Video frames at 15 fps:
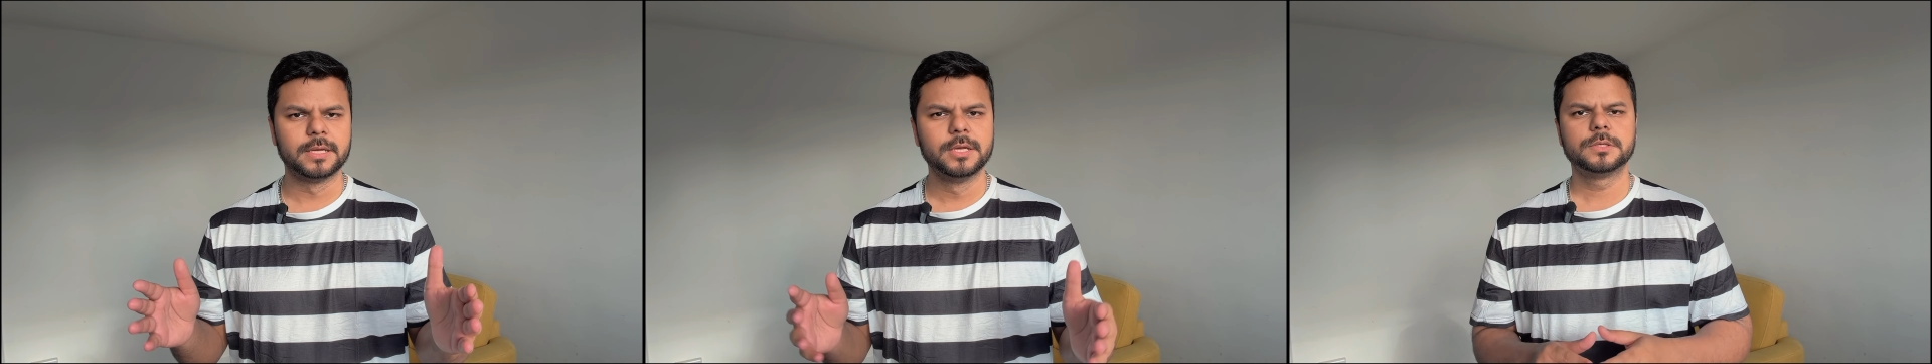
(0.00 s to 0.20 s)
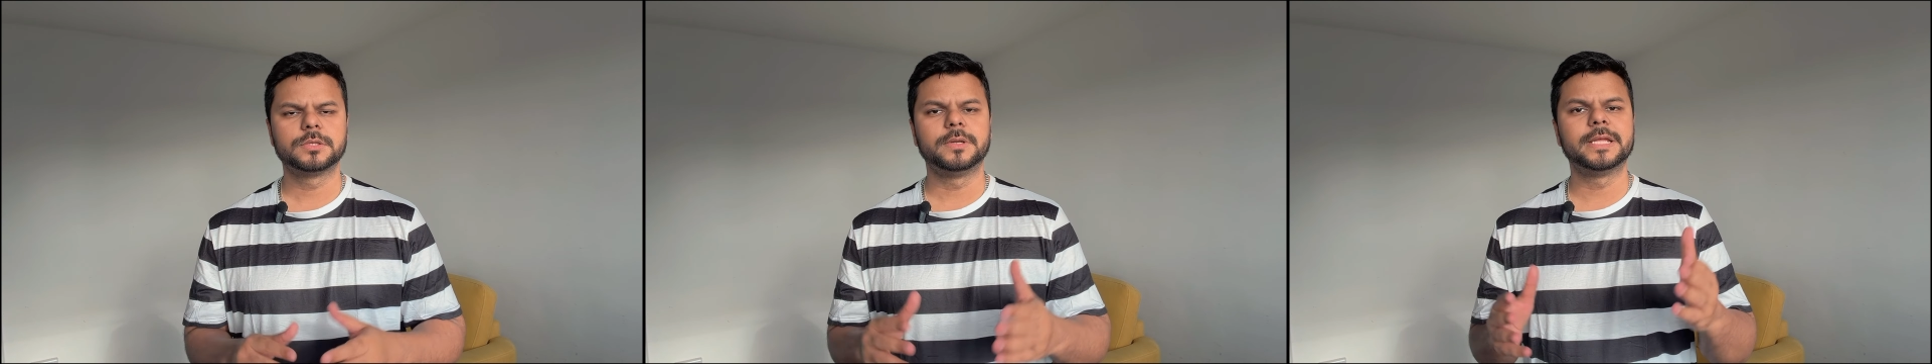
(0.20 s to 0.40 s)

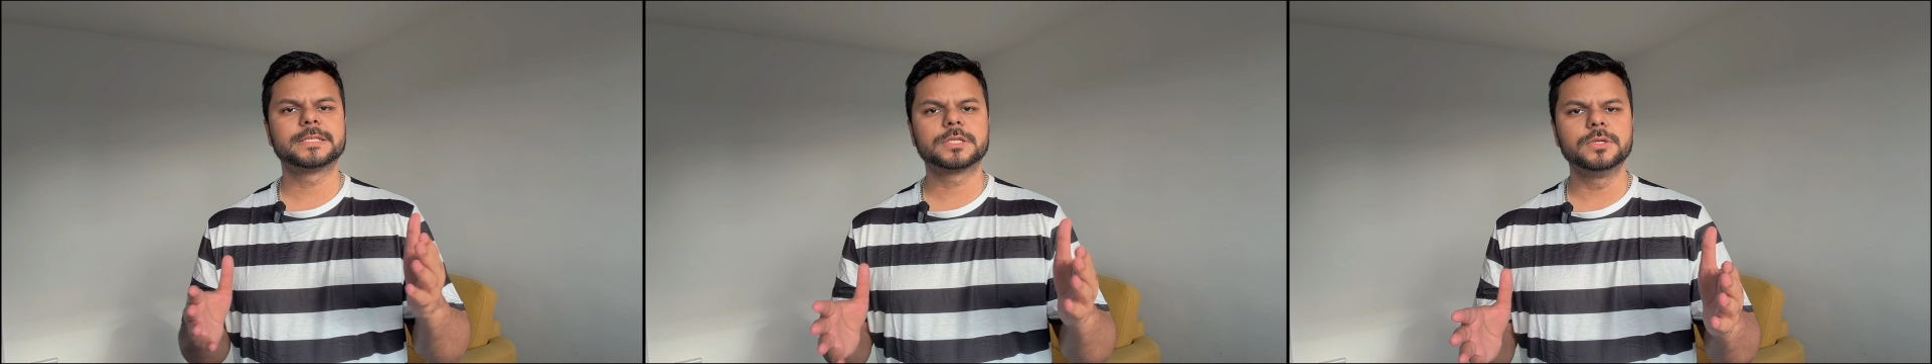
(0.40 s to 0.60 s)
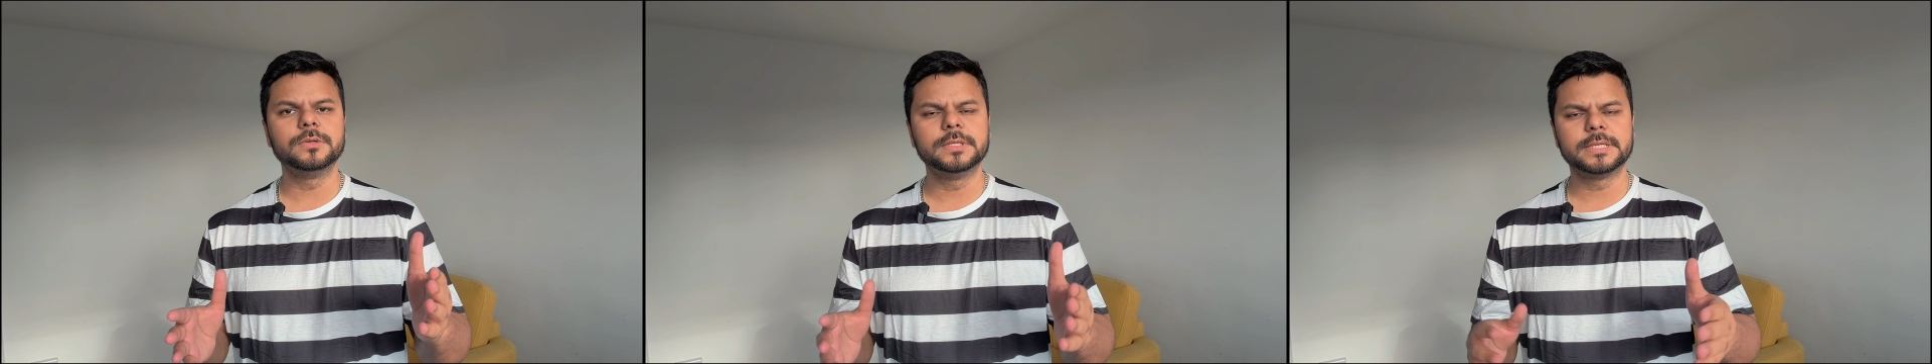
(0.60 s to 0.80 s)
So, let's
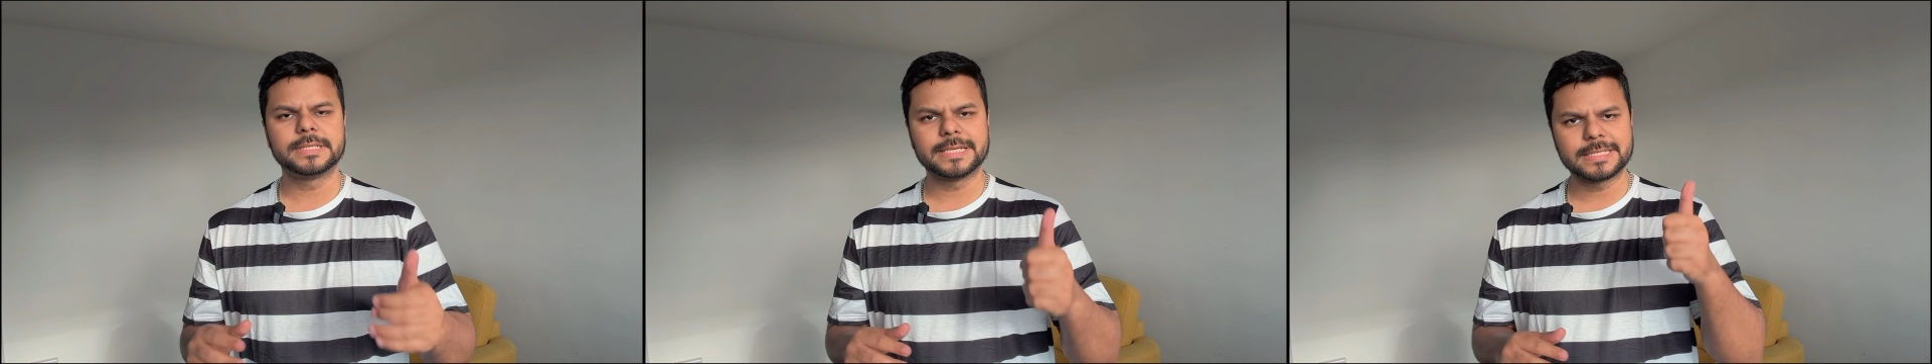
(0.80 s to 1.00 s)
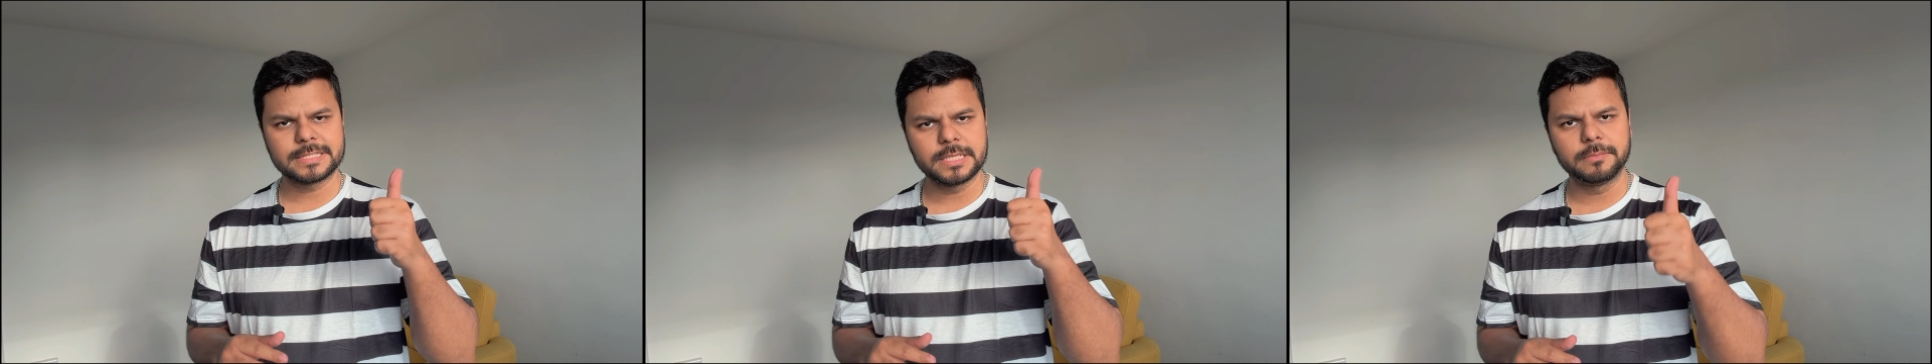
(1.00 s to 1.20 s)
do the
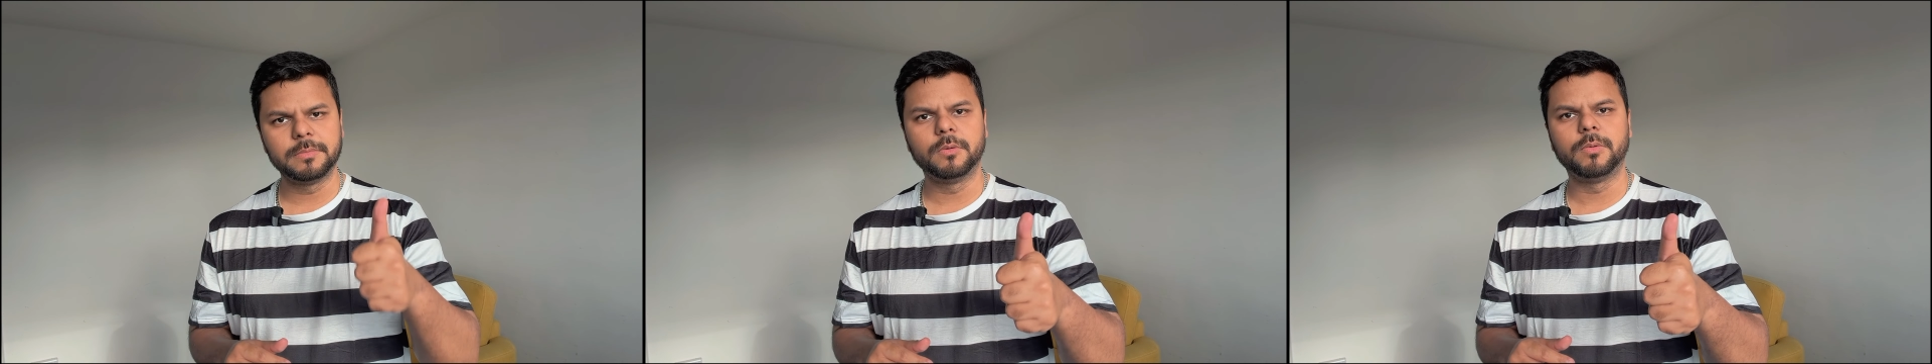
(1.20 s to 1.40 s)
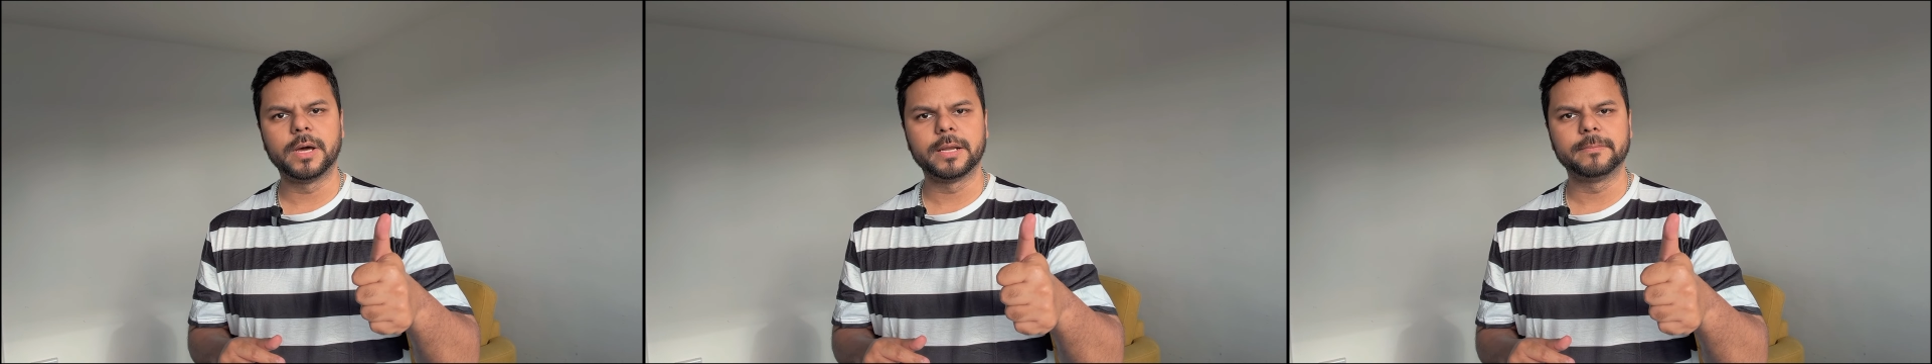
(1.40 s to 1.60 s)
test number
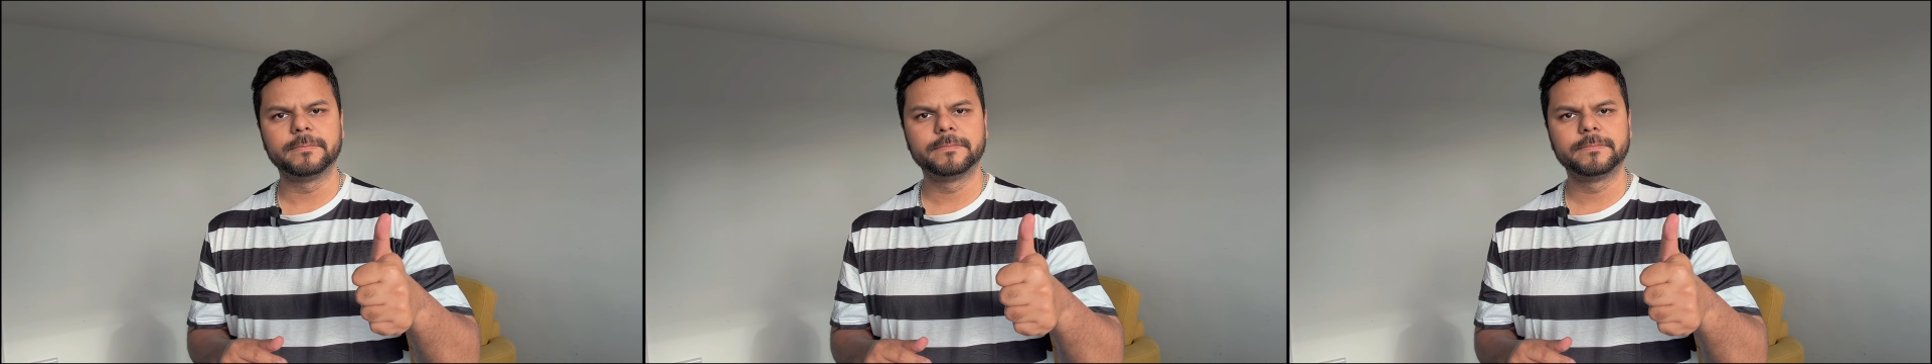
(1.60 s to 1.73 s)
one.